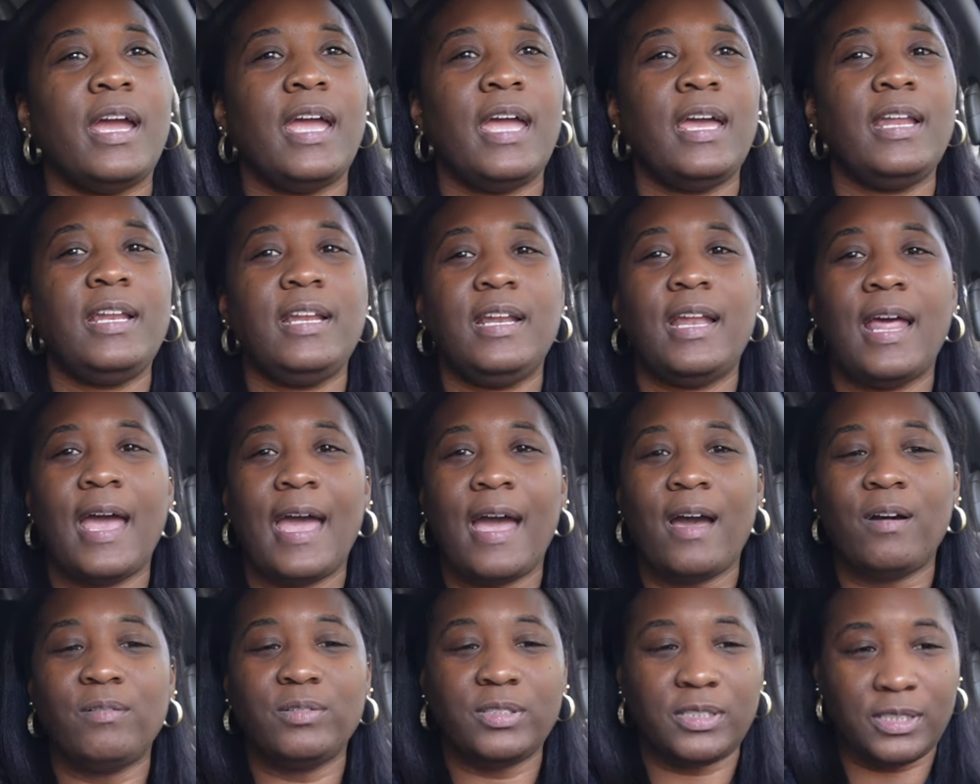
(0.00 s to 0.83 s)
headed
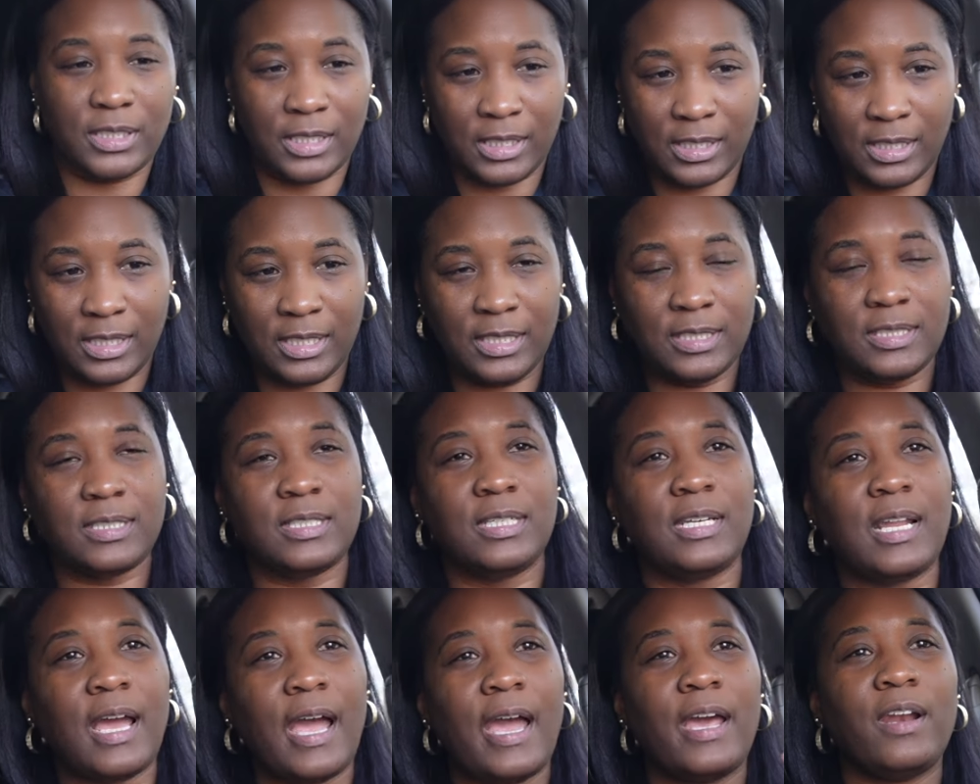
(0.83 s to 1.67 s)
out it is
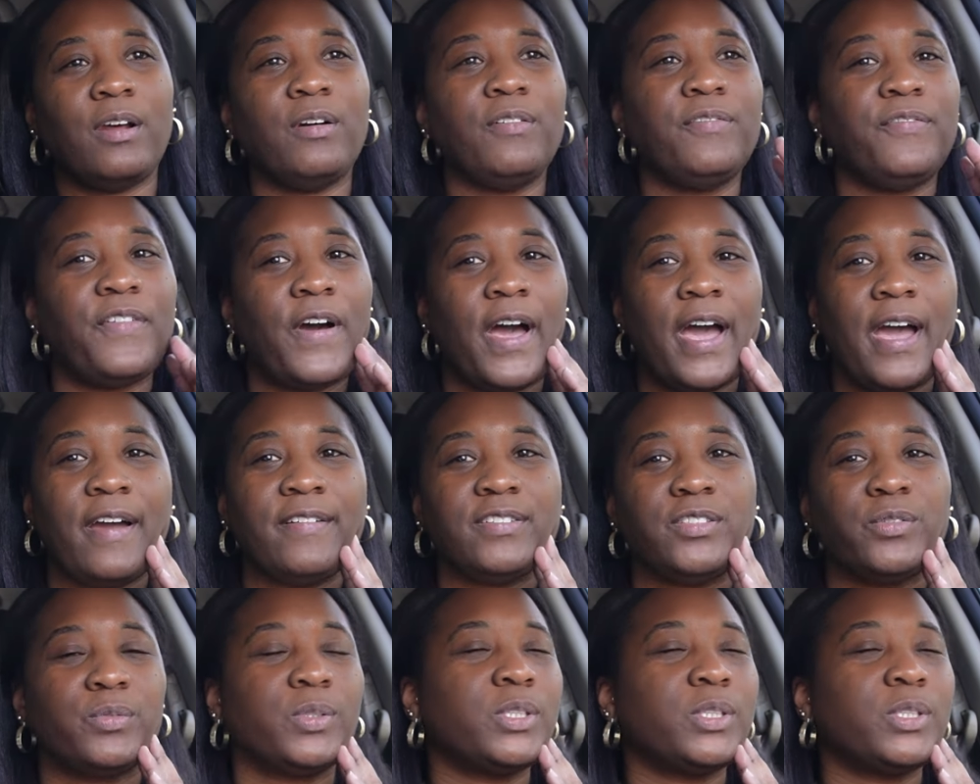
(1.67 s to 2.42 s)
9:05,